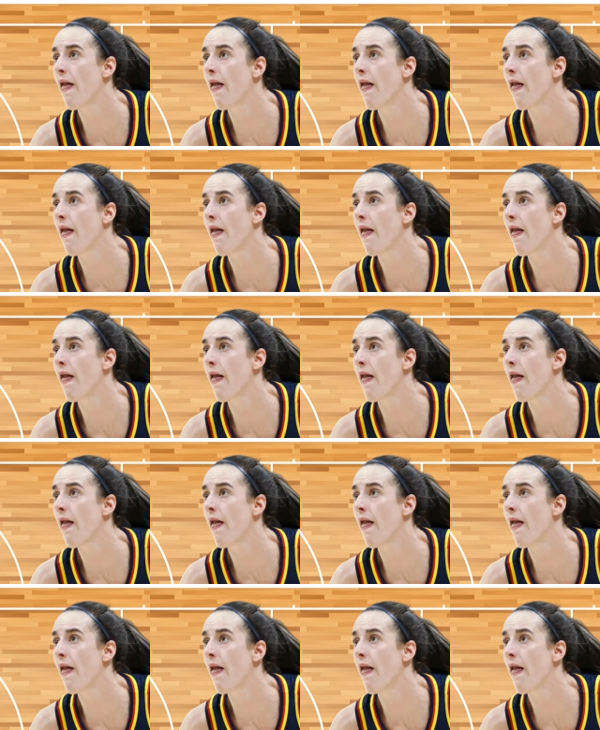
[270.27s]

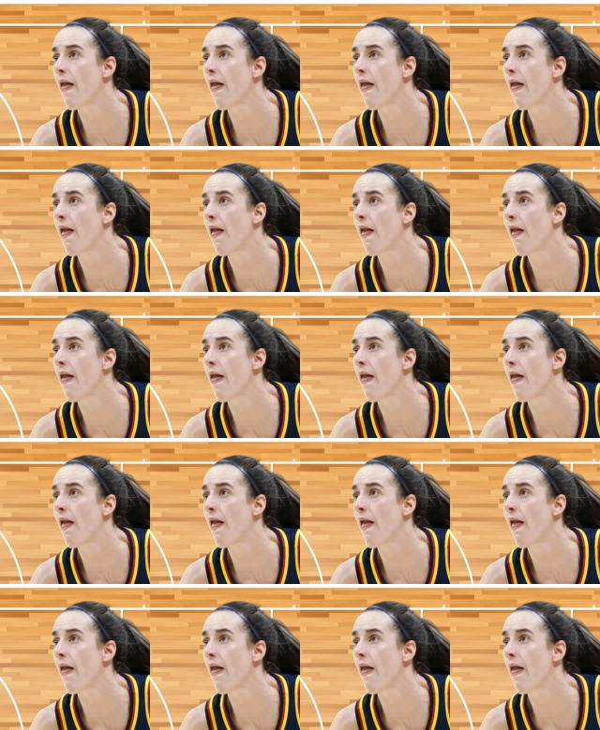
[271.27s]

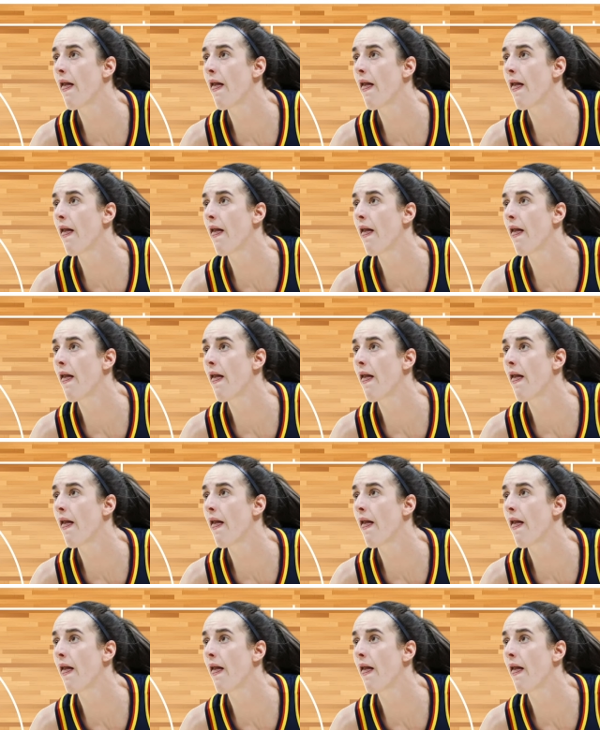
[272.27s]

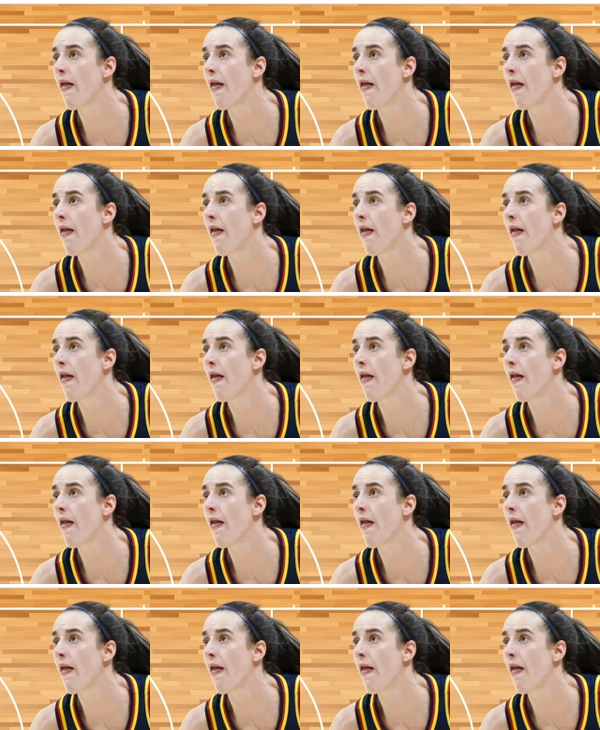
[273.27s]

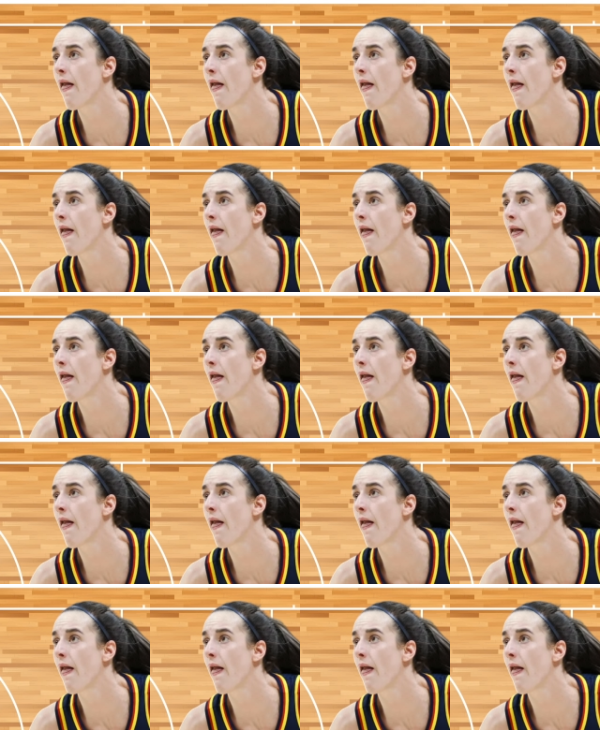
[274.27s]

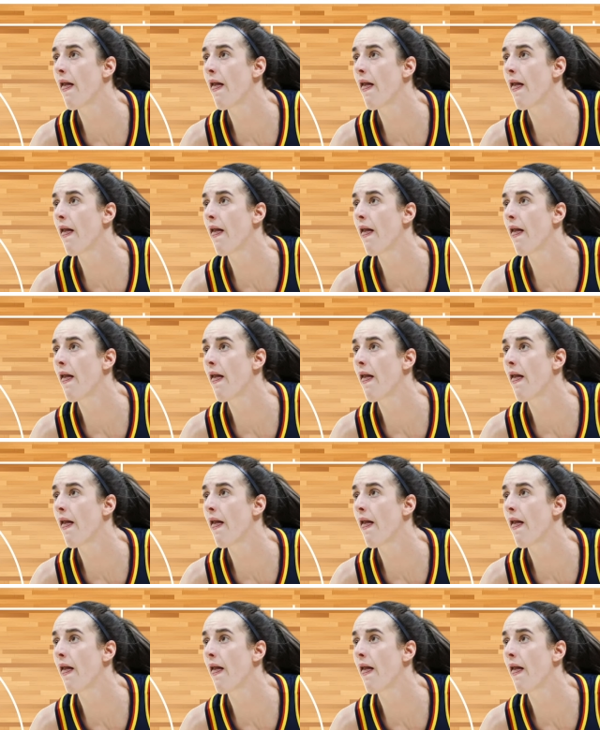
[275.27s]

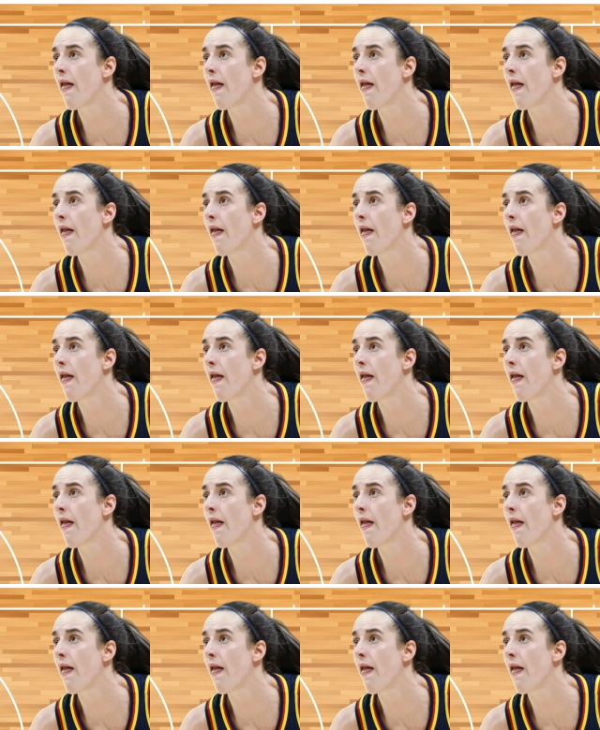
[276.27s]

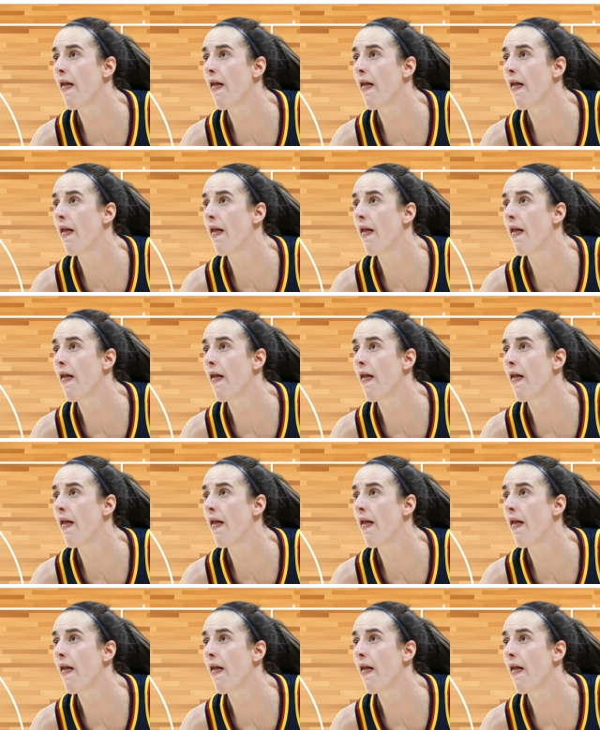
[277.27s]
(no lip movement)